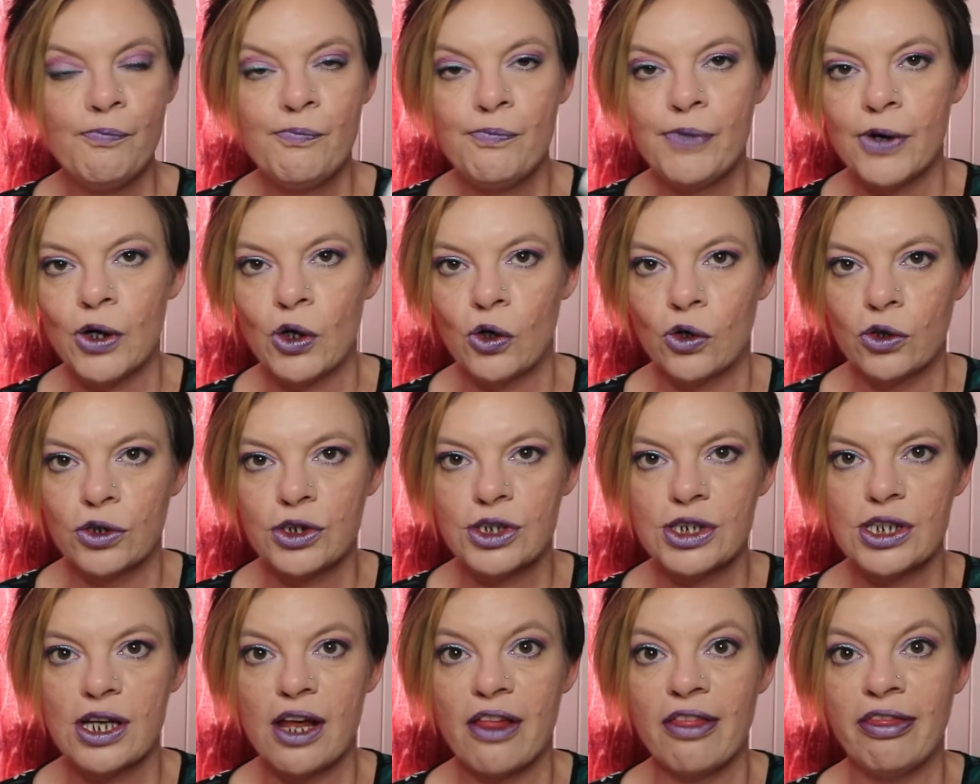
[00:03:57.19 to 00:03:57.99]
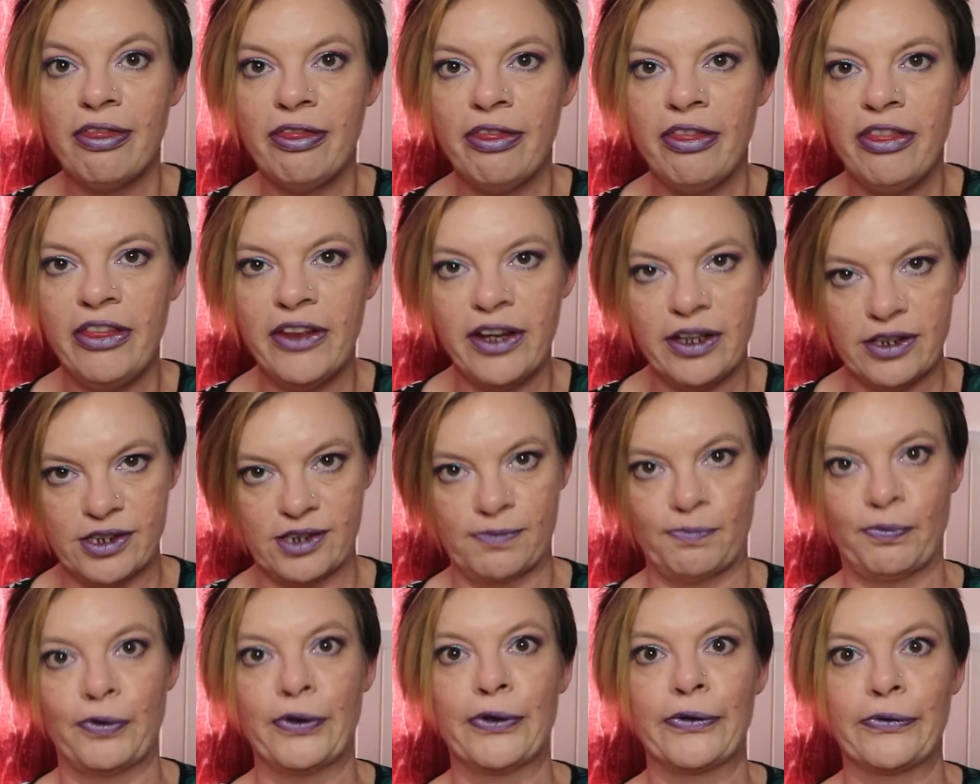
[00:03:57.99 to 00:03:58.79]
But this
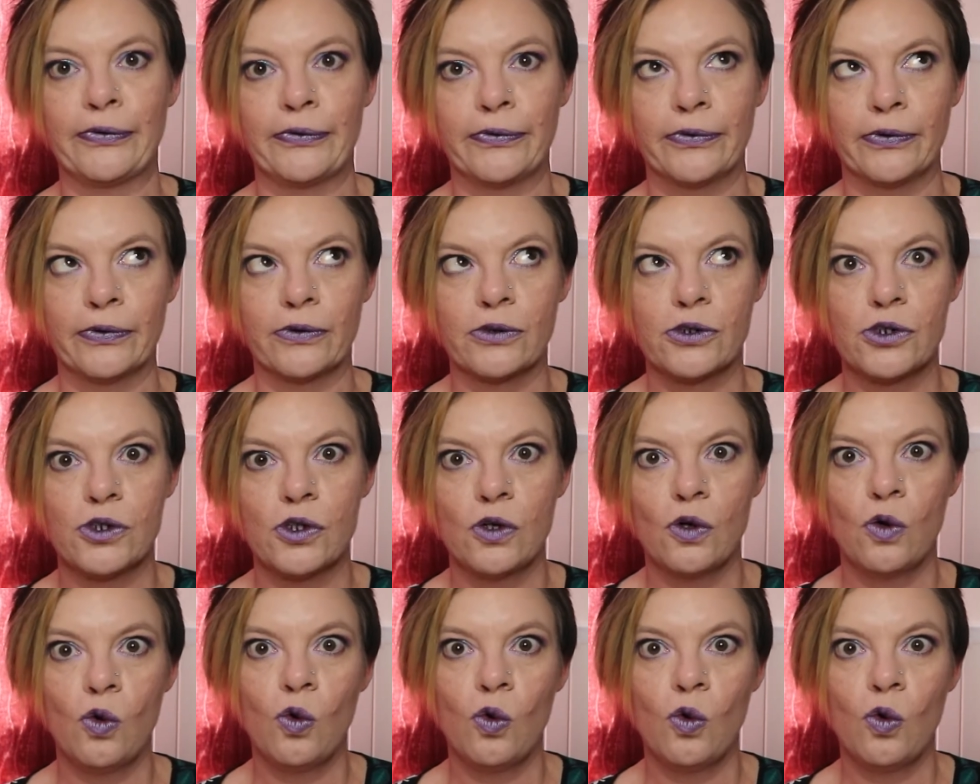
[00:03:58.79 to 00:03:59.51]
product,